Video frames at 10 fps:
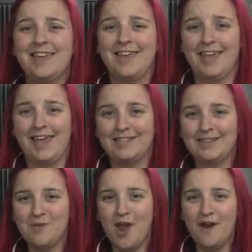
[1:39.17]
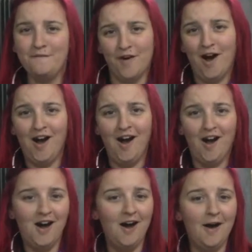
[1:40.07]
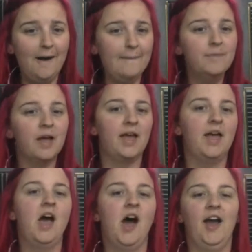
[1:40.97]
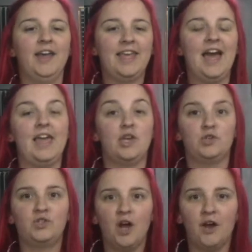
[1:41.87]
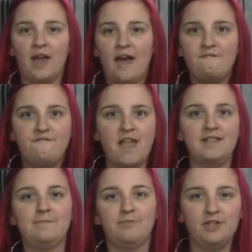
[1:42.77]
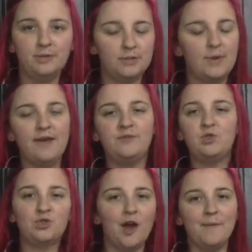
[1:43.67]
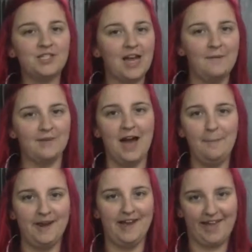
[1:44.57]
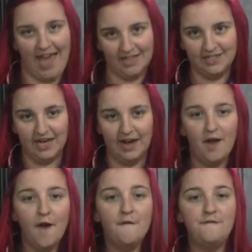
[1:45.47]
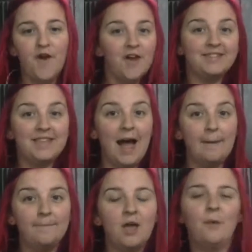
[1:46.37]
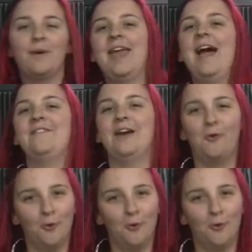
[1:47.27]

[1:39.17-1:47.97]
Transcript: you can get some uniform. Okay, so events in Bridge Builders. We have so much coming up in our calendar. First up, we have our